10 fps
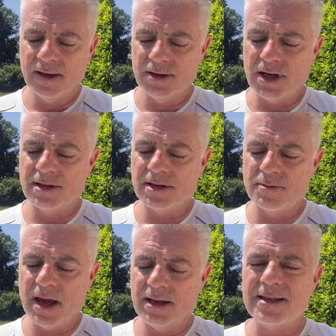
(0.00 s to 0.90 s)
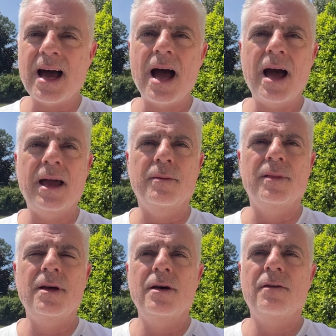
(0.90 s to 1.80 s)
Jesus made time
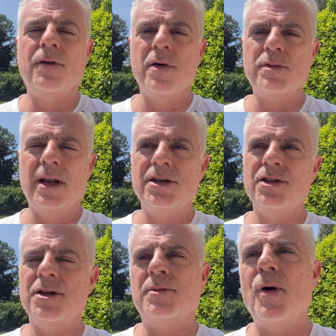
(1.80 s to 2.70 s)
for his relationships.